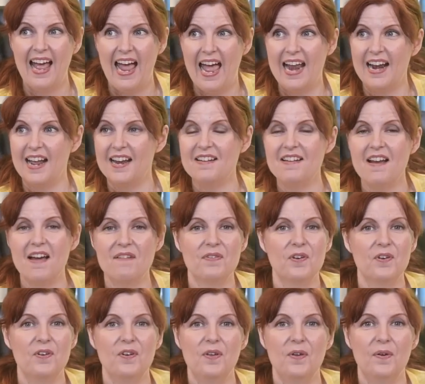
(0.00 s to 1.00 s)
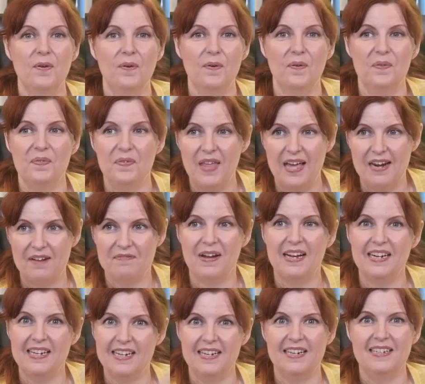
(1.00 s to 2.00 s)
And I never knew that if
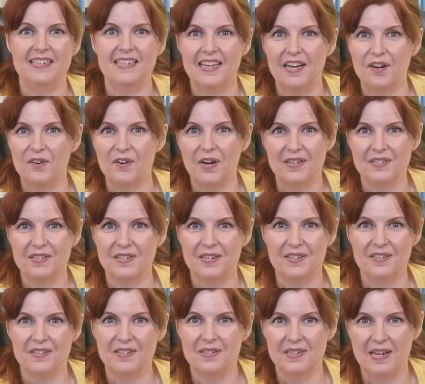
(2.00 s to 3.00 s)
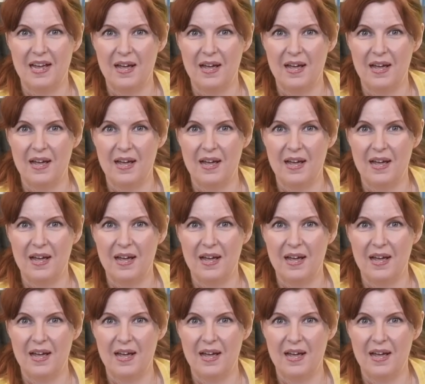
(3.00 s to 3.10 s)
I needed to get cross-stitch